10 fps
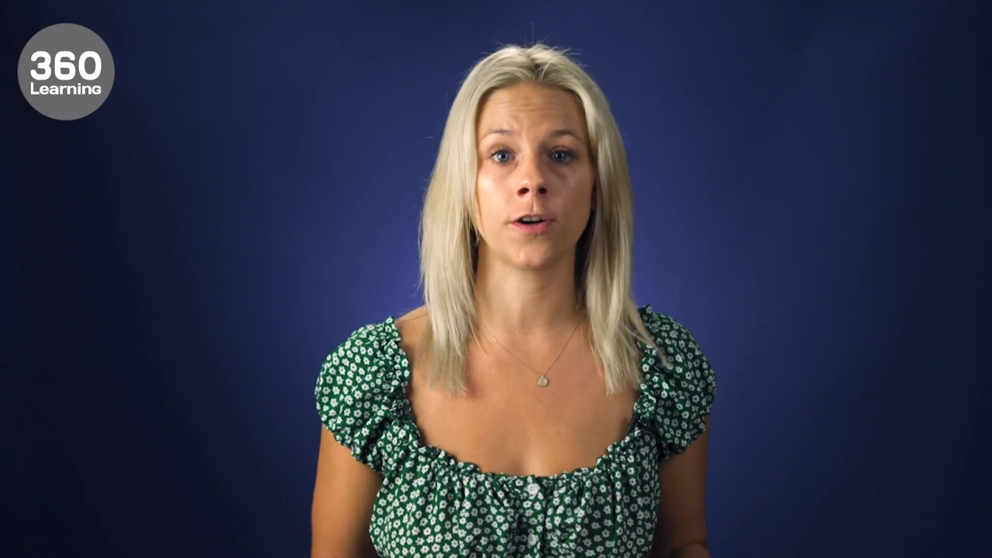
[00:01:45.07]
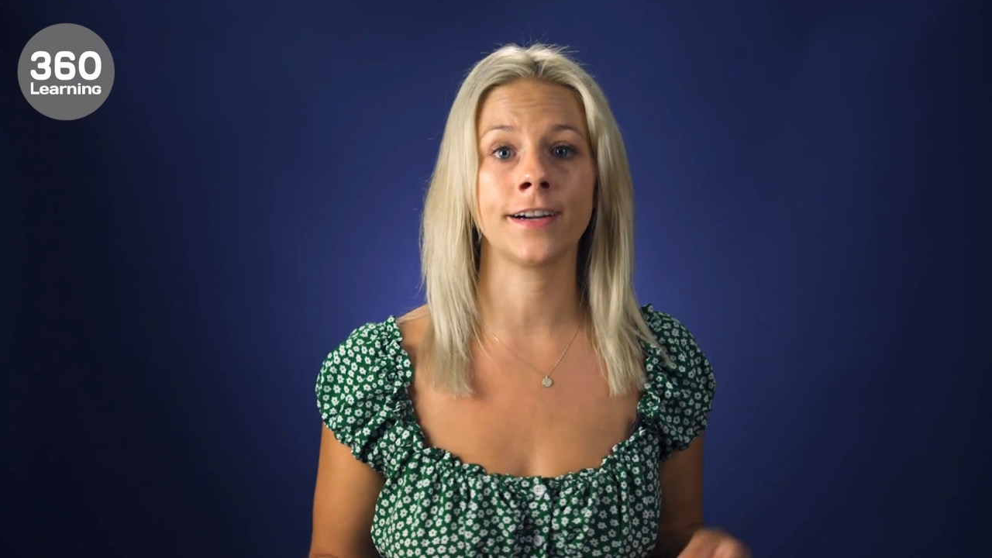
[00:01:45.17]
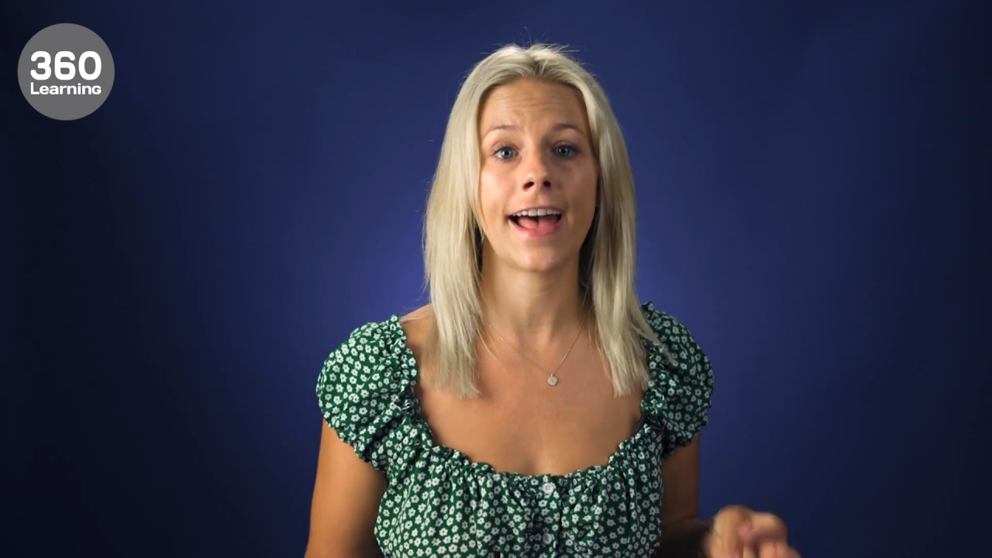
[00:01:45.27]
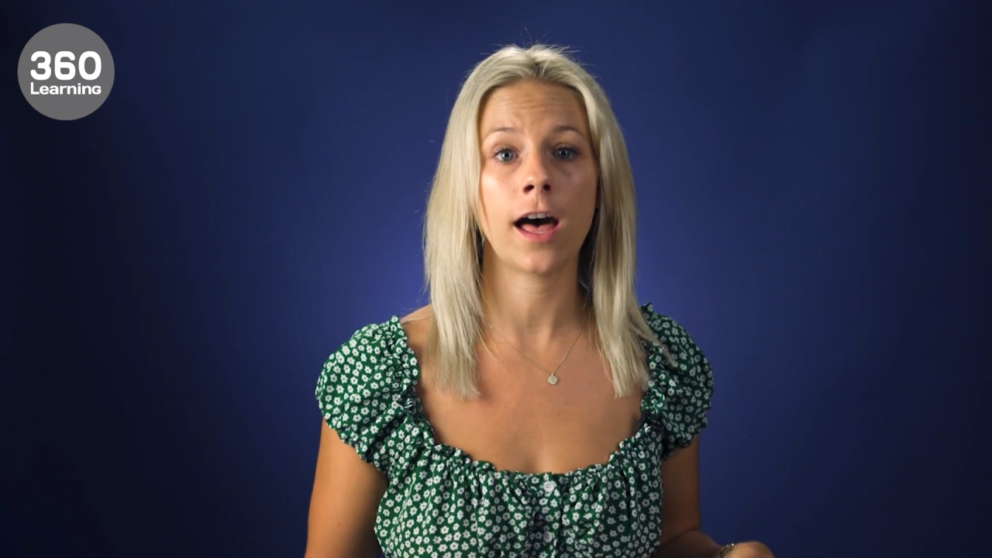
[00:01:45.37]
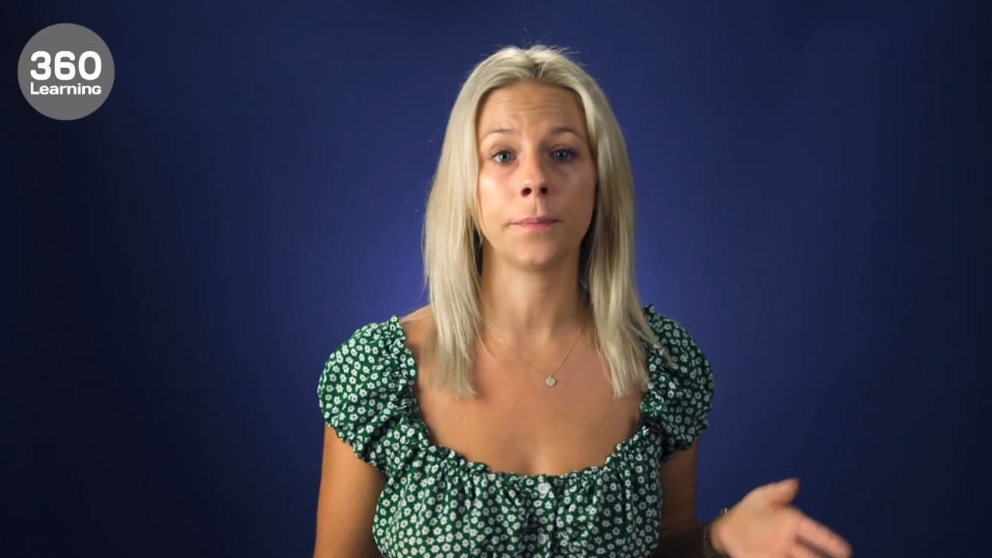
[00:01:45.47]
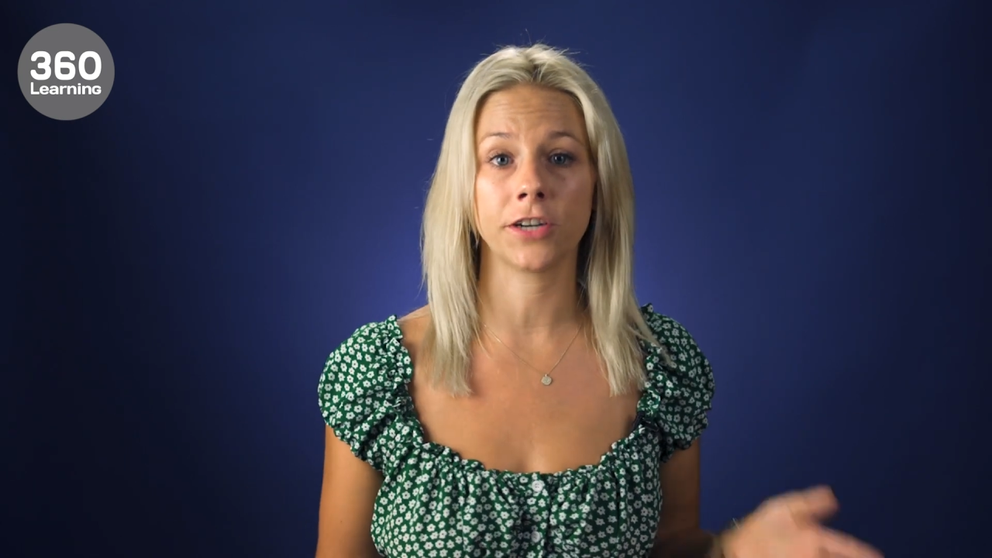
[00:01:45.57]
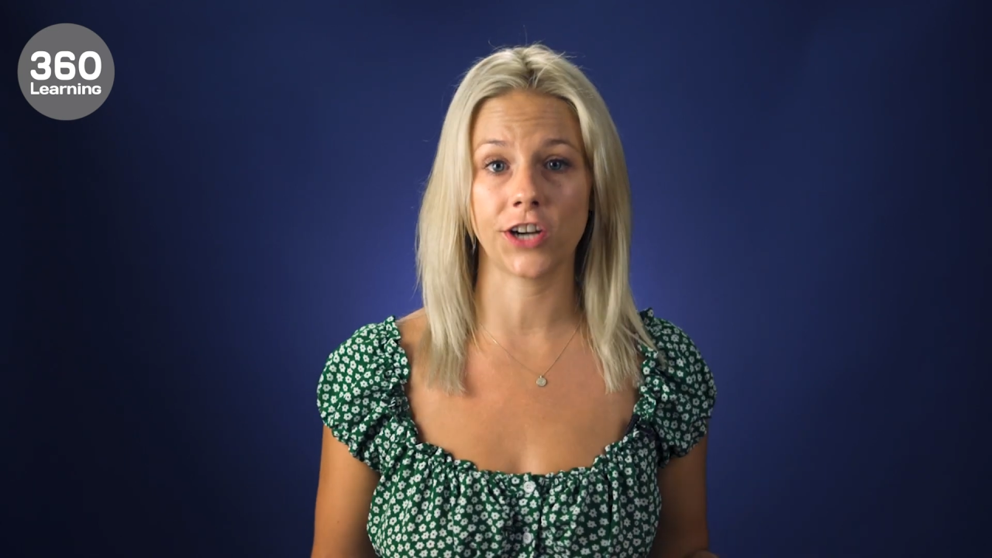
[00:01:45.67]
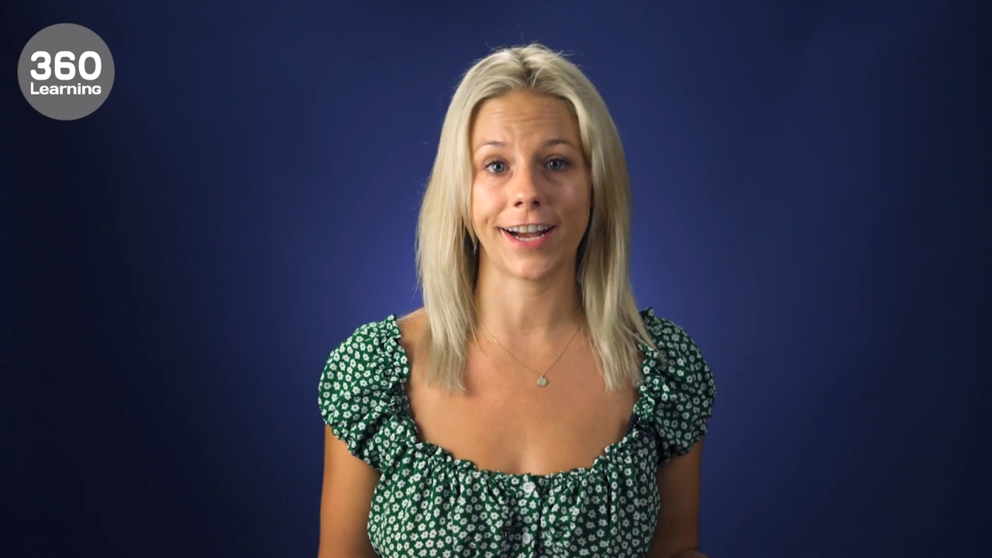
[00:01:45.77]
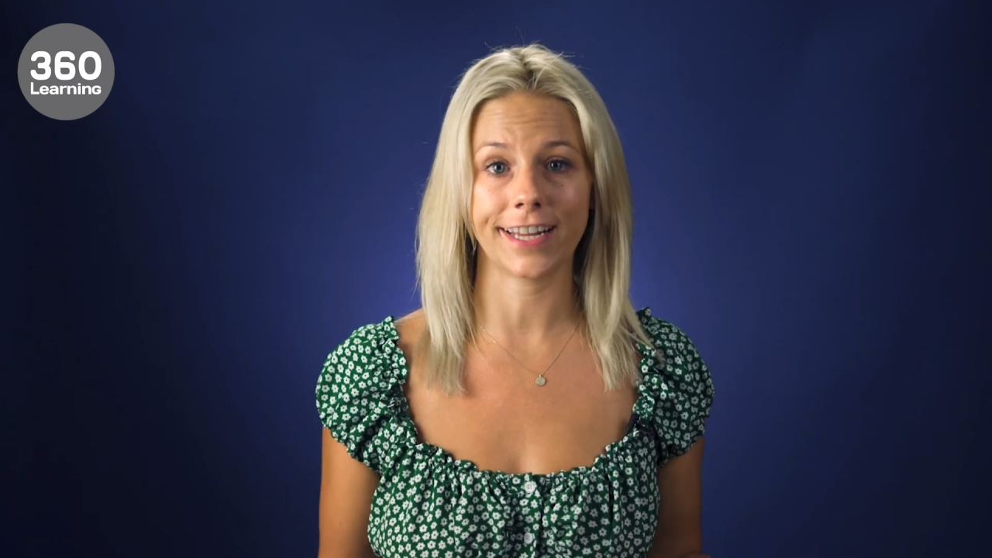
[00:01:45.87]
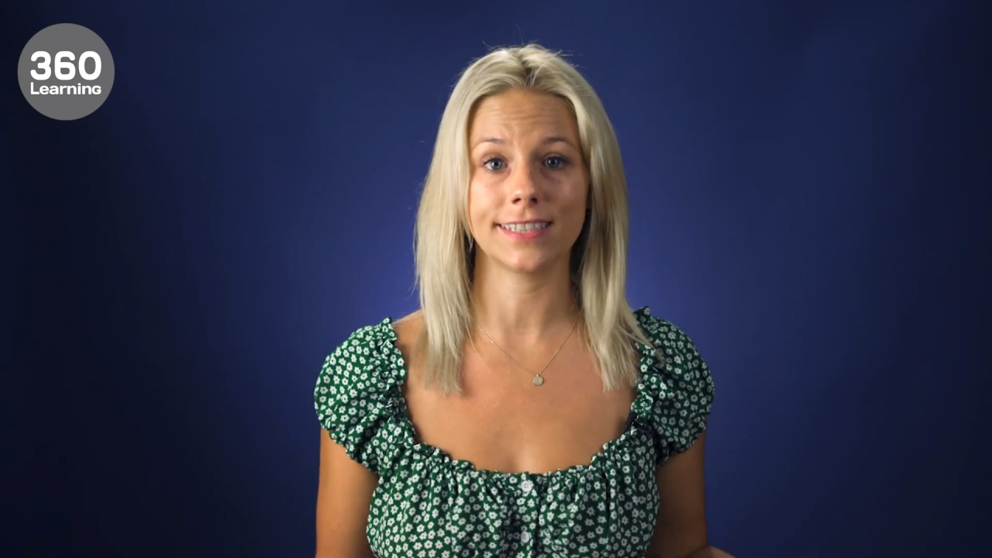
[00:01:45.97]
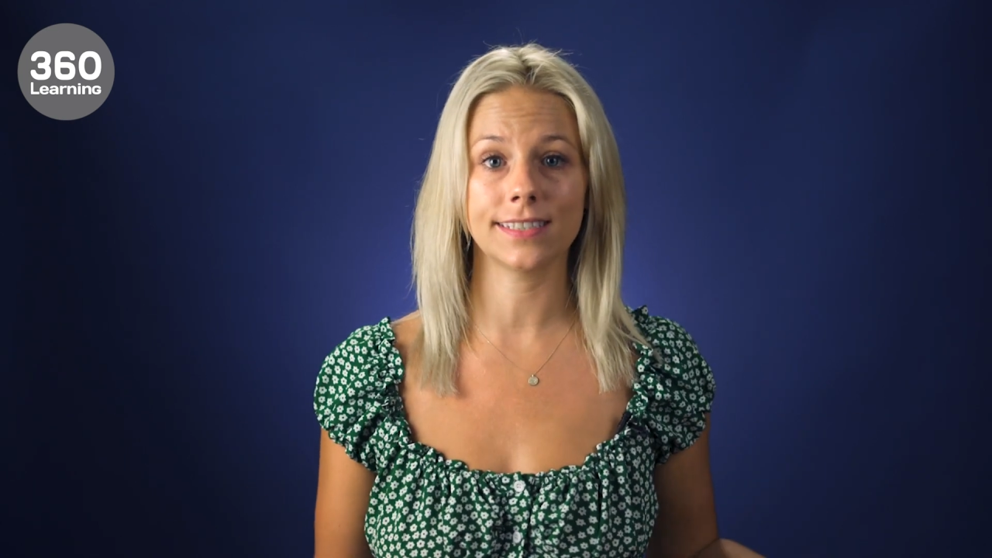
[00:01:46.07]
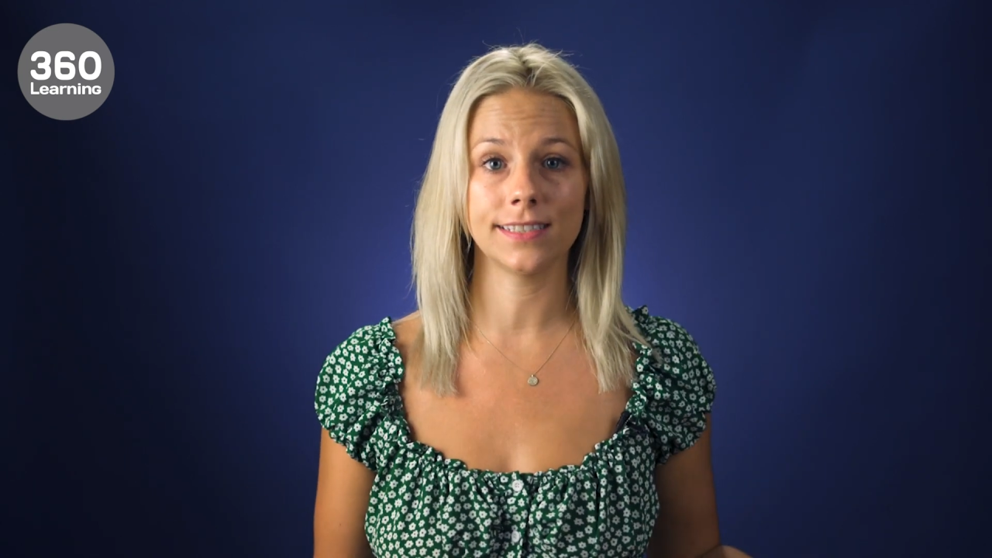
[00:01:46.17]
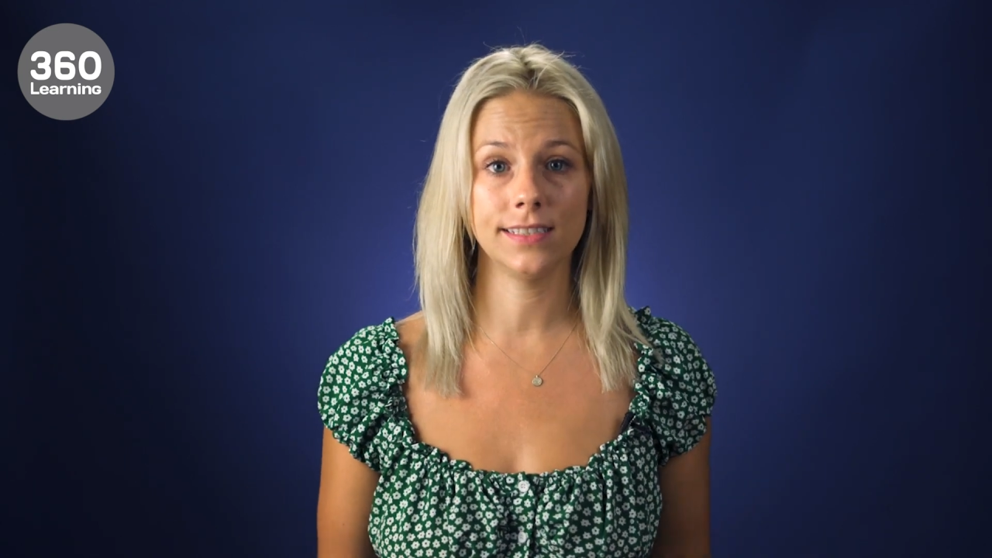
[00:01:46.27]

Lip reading: order to help your trainees.